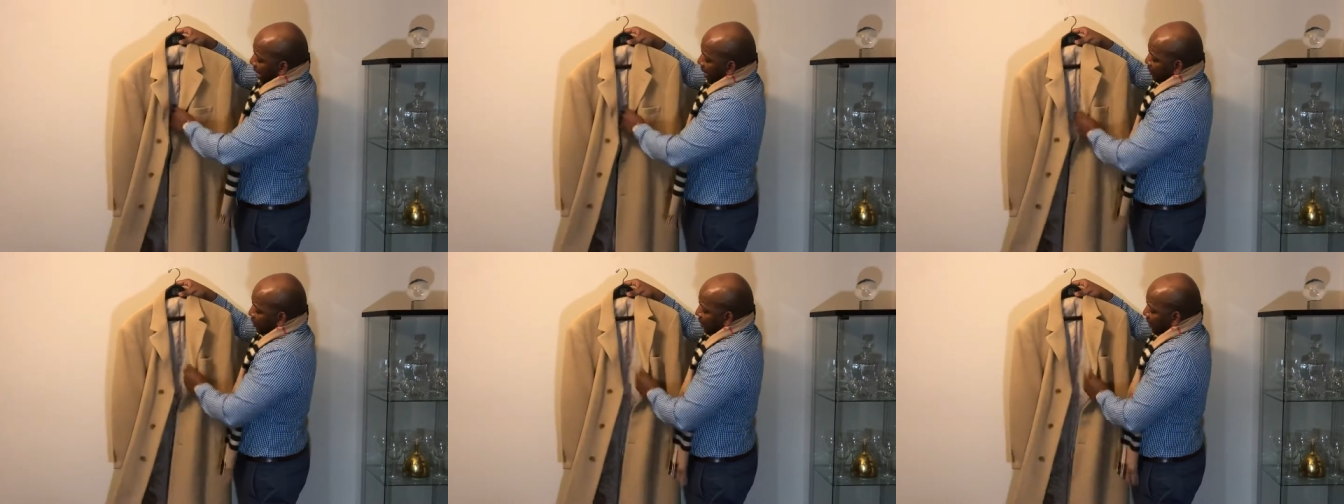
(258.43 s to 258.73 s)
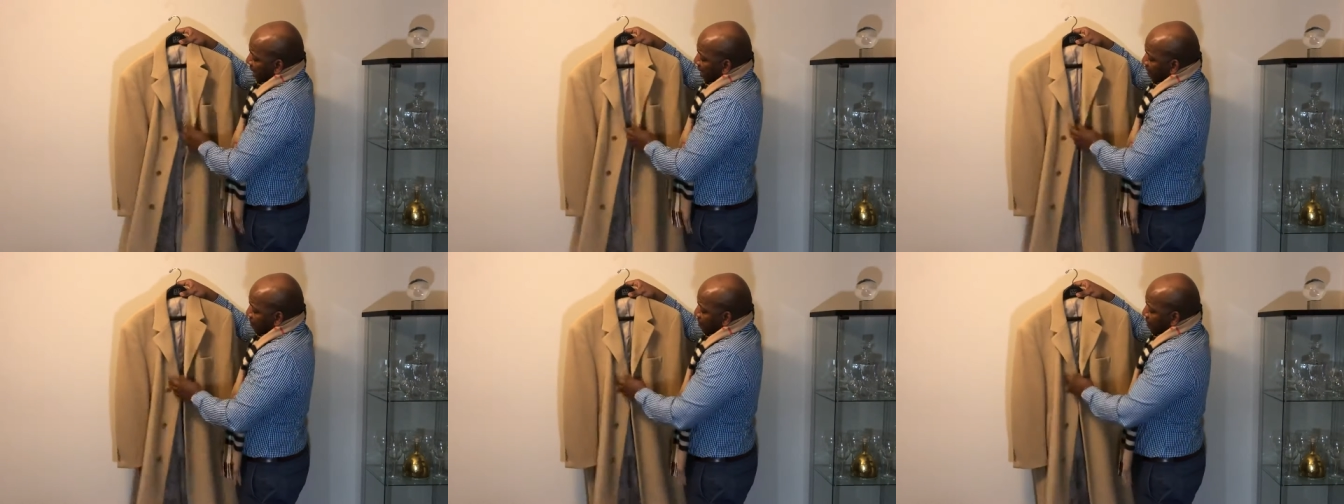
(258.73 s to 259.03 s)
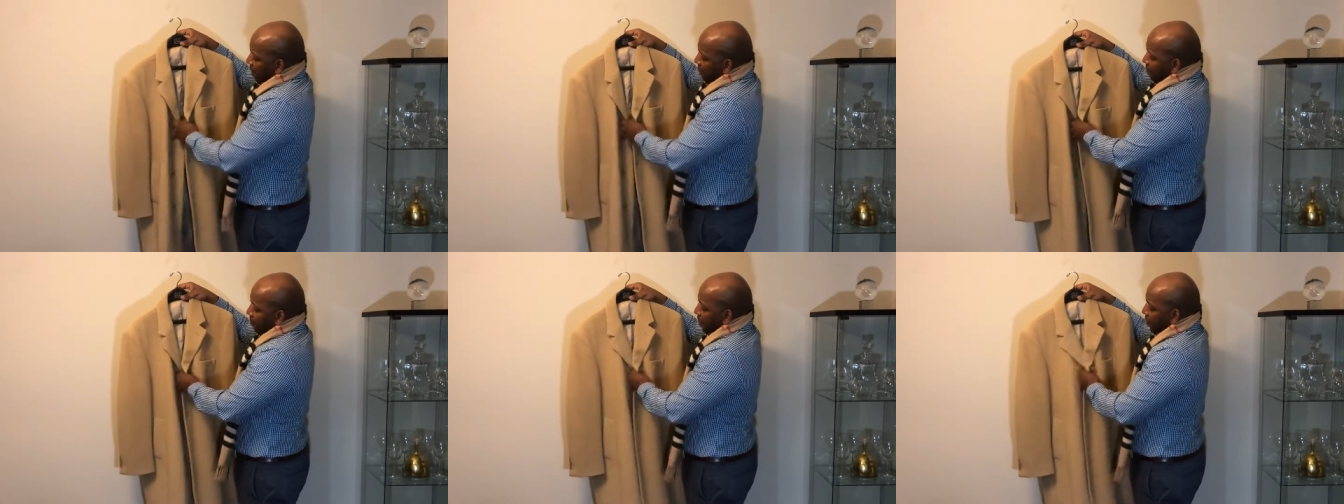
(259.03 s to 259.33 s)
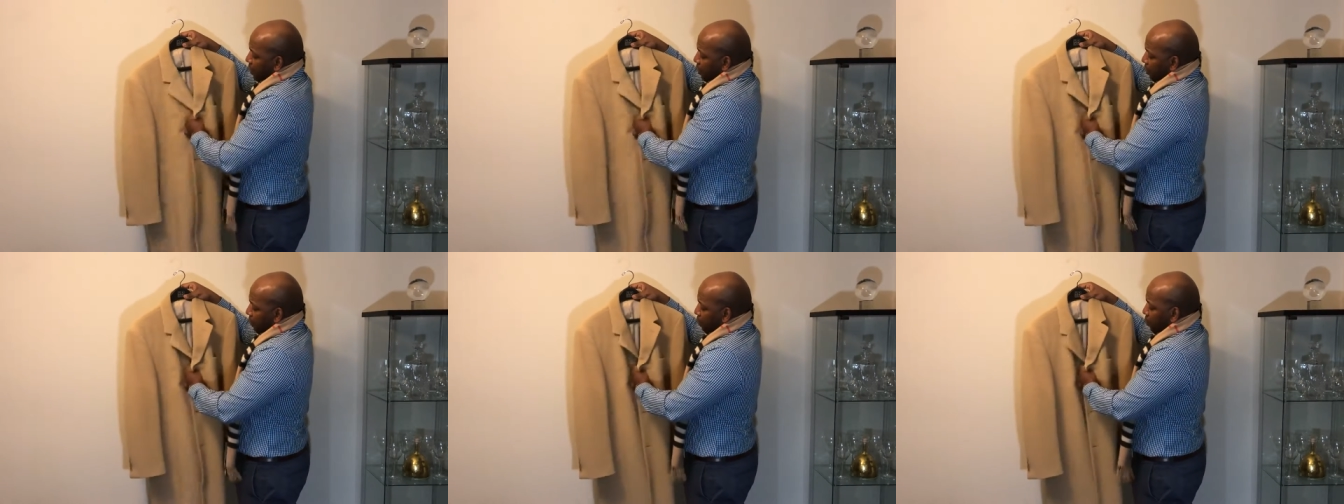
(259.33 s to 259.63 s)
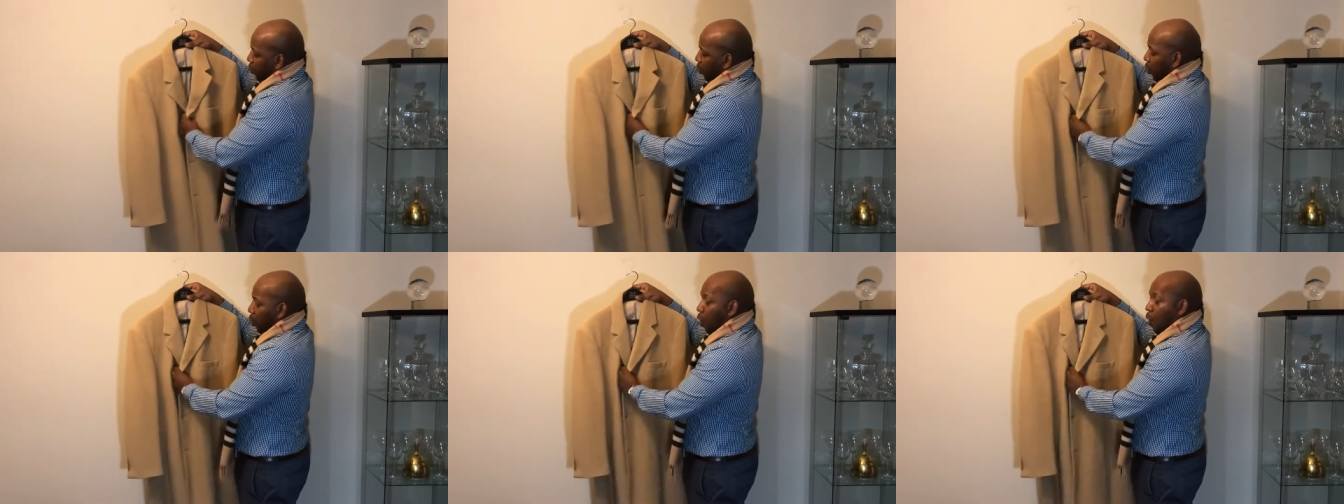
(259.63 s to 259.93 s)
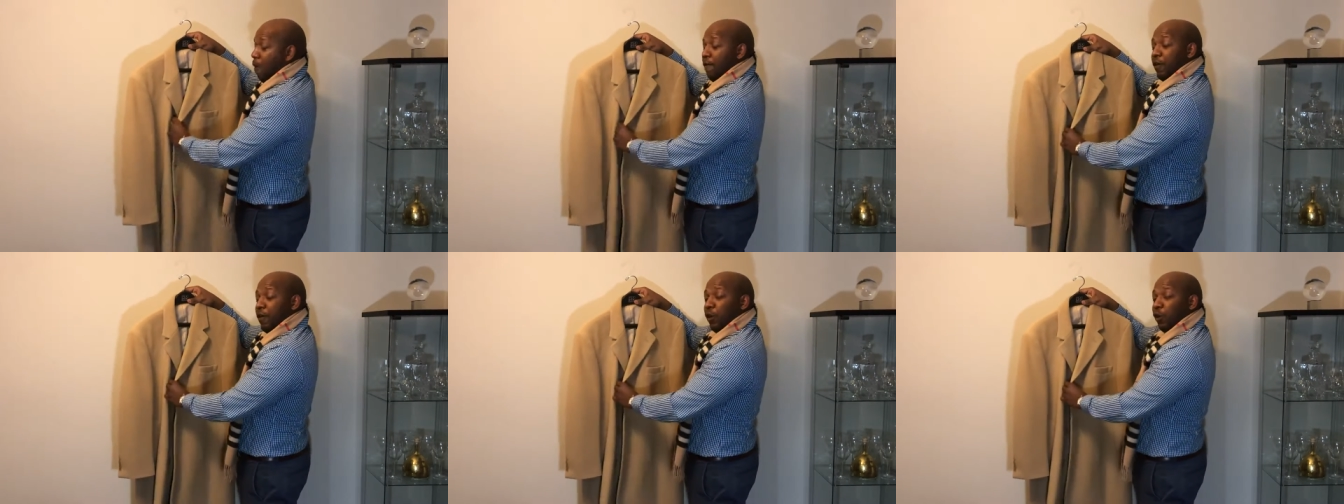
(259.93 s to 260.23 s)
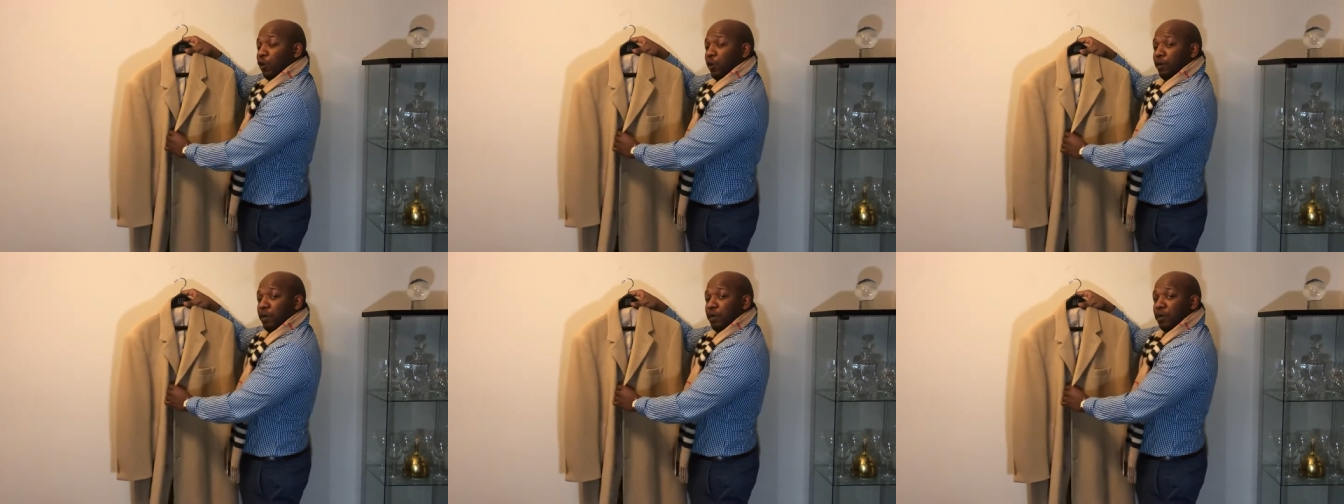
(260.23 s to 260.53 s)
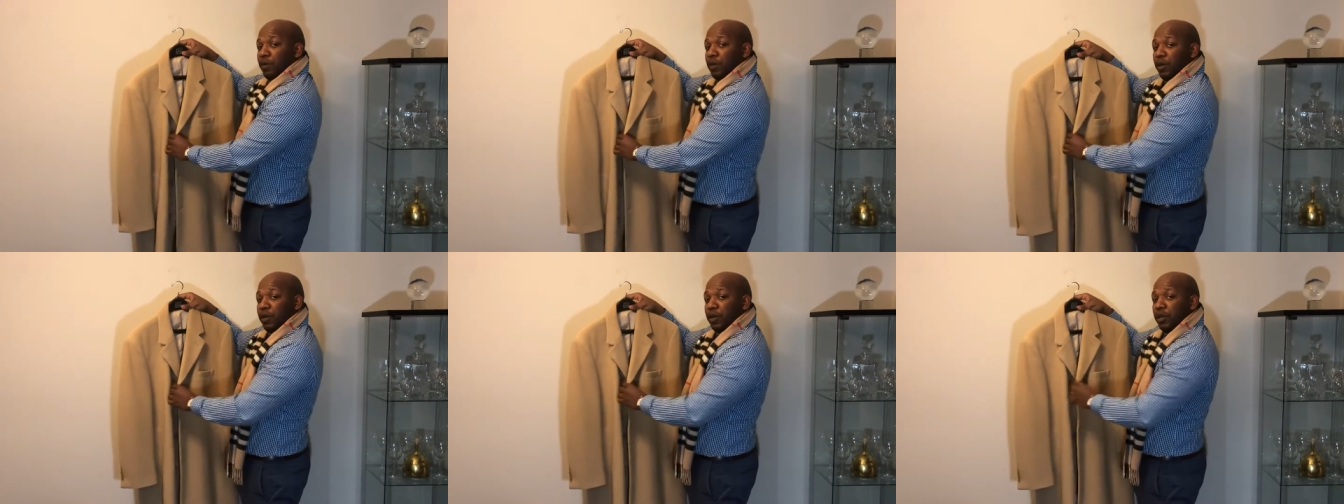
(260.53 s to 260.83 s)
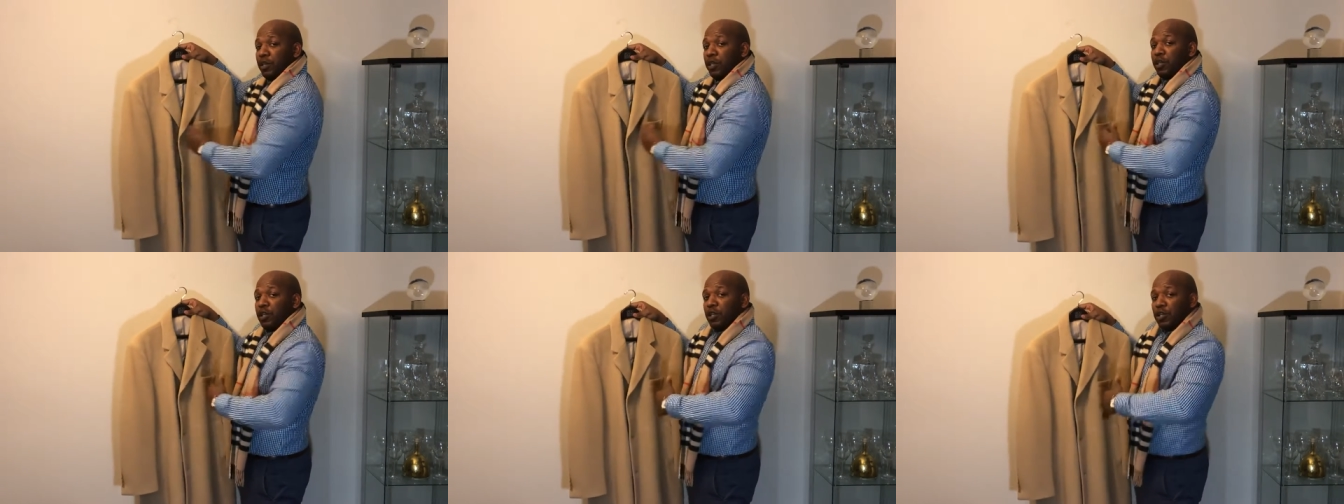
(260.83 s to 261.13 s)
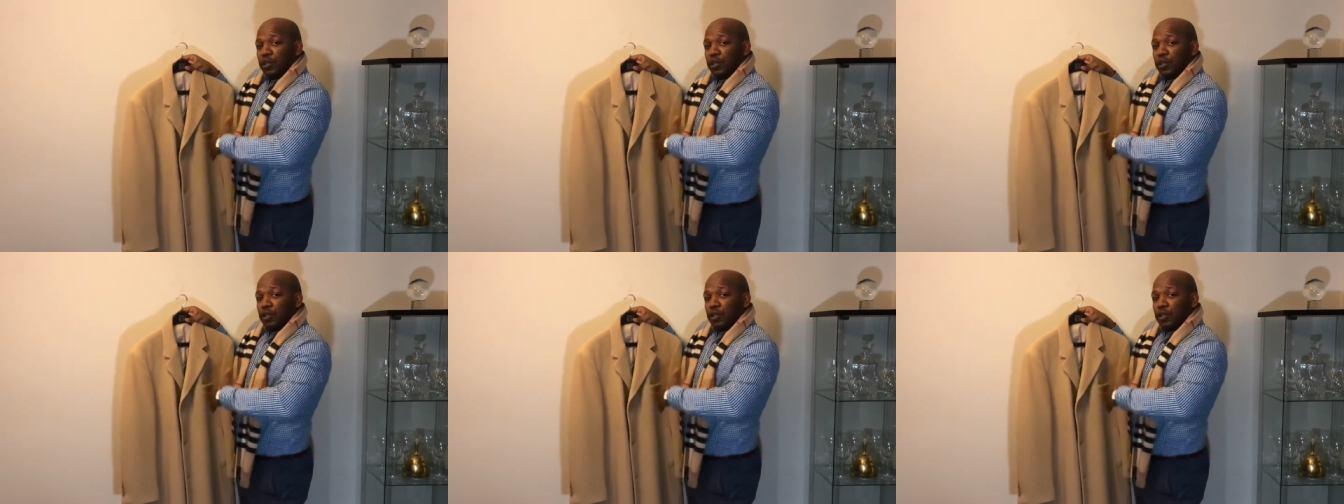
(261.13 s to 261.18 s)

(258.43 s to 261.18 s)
I actually had my buttons pulled over a little bit more